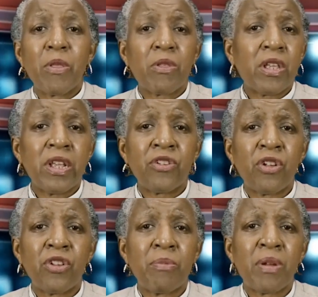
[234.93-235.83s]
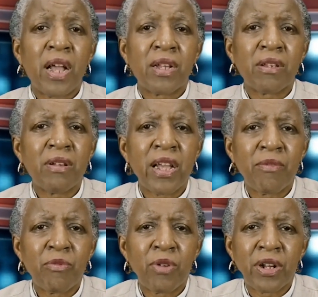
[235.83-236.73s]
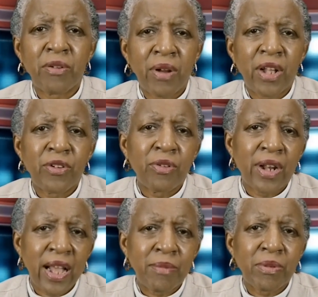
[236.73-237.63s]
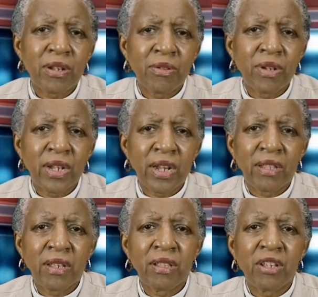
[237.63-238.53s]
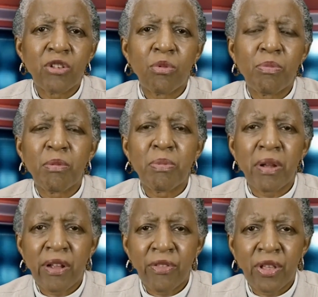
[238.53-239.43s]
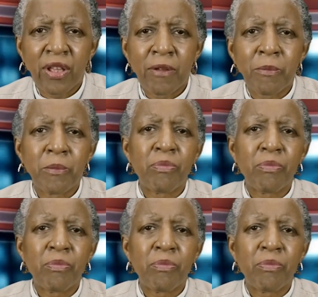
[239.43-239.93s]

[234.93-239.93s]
the kids on your block. Don't have them running around doing absolutely nothing. This will prepare them